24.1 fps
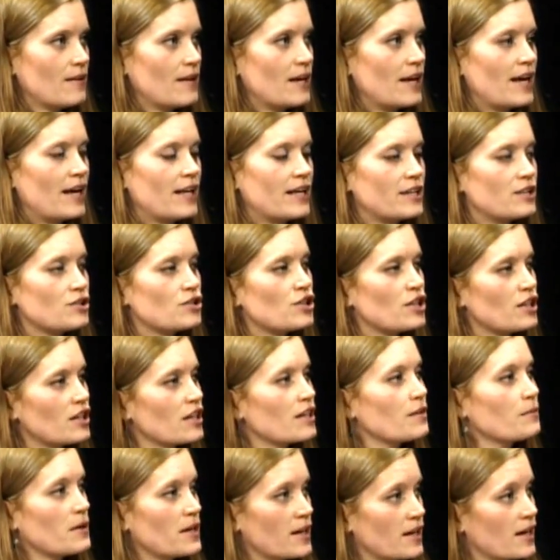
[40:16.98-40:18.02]
And it
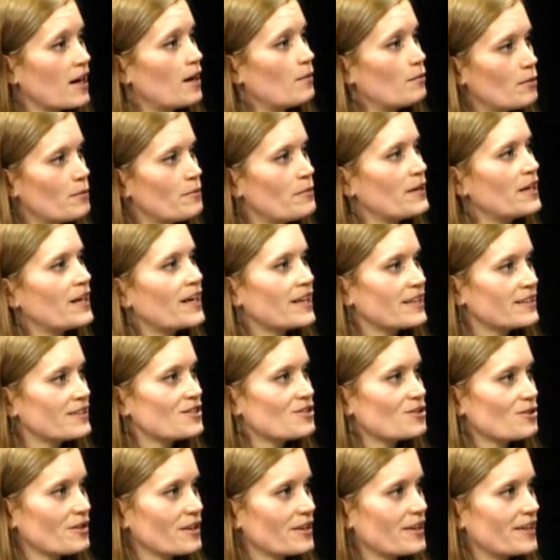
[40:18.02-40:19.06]
took me a couple minutes
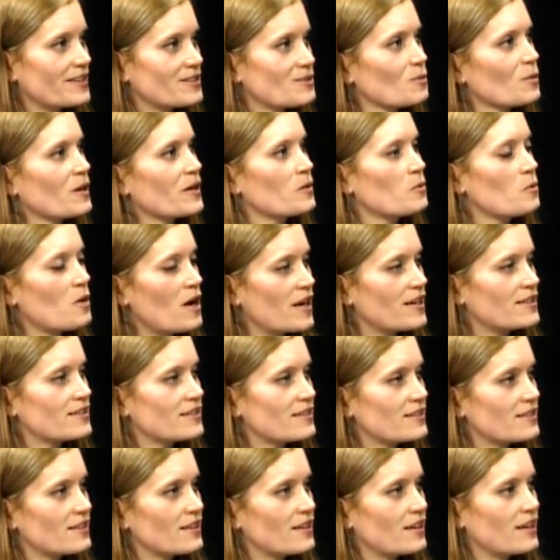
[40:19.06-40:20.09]
to realize what it
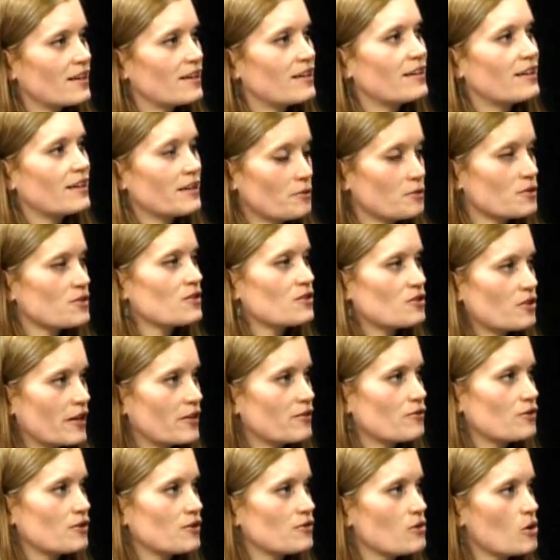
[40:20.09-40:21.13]
was. And it was a train
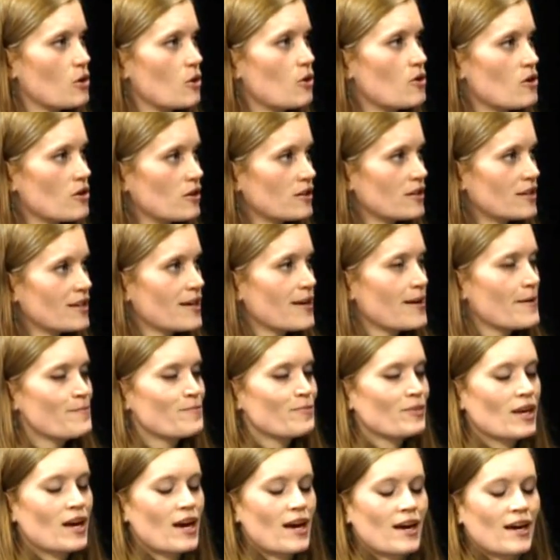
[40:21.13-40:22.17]
full of coal.
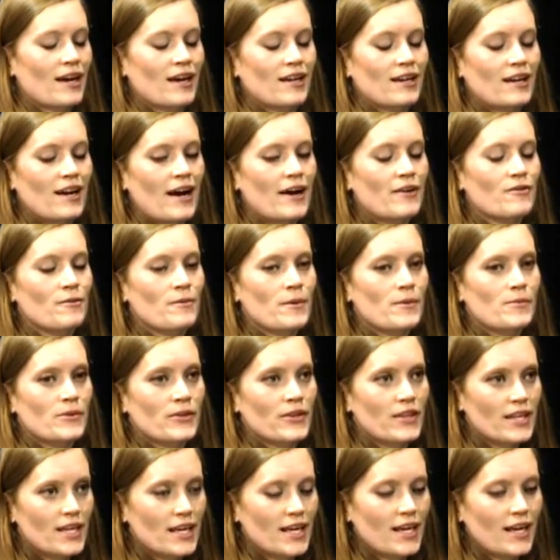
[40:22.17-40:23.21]
And I remember
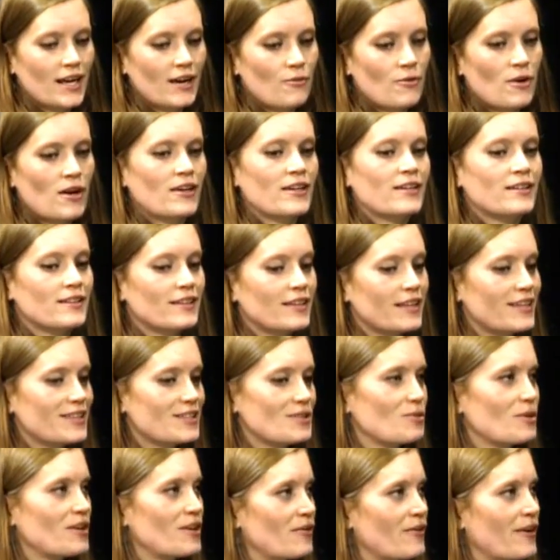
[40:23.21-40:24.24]
thinking, well, at
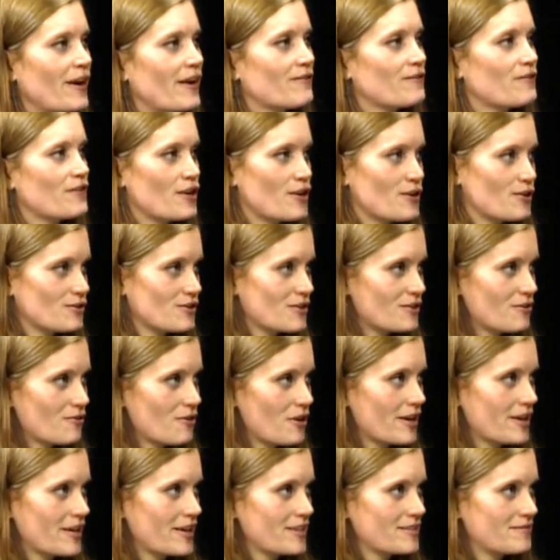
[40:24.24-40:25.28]
least we don't have those in
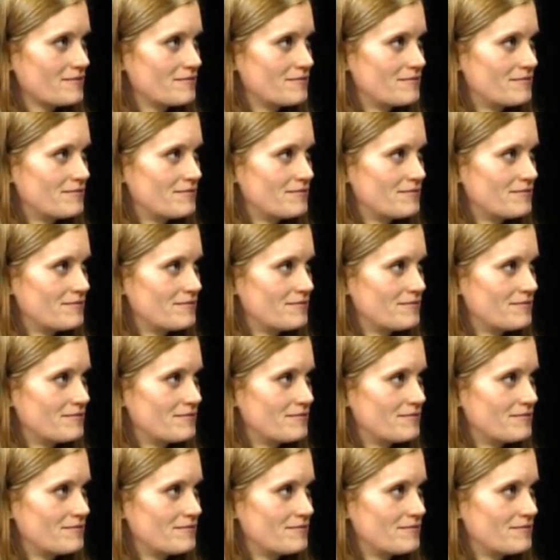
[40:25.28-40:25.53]
Oregon.